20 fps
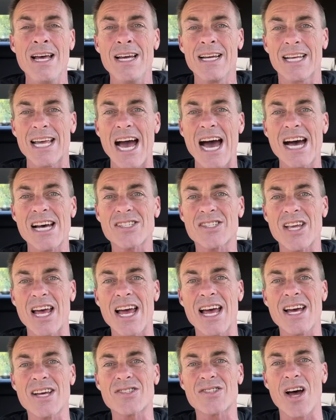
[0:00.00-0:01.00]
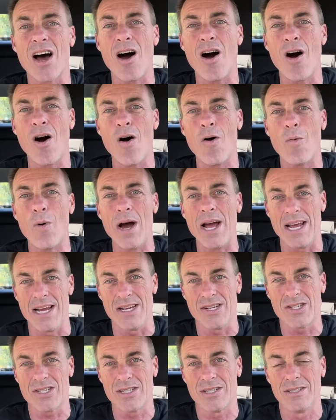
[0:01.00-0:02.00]
Guys, as
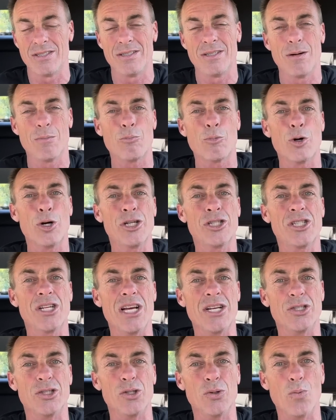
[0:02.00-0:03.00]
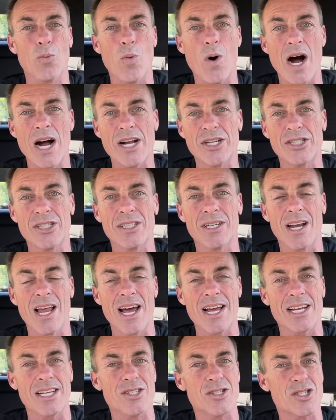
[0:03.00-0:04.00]
always, appreciate you watching,
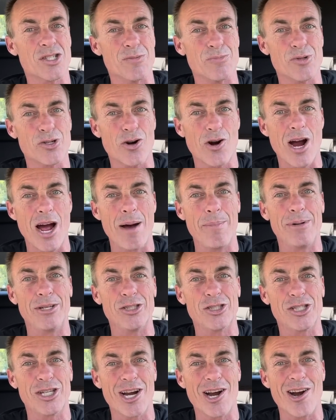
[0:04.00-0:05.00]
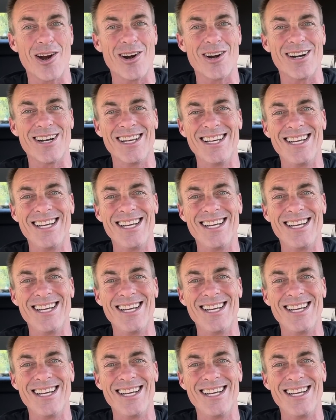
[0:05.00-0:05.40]
liking, subscribing, sharing.